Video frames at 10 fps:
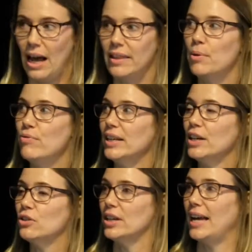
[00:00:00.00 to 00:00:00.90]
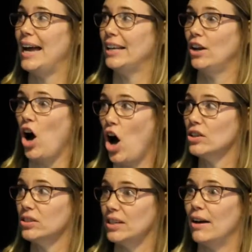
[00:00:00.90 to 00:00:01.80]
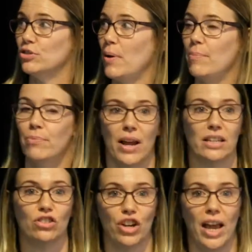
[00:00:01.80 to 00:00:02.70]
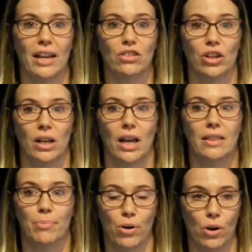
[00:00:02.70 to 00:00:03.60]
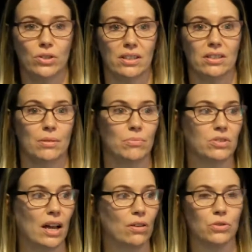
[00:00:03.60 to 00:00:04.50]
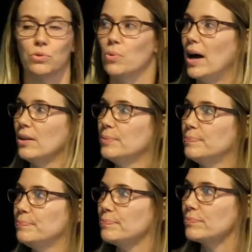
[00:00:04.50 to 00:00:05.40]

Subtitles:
And they were really good at getting our staff to embrace change in the processes themselves as well.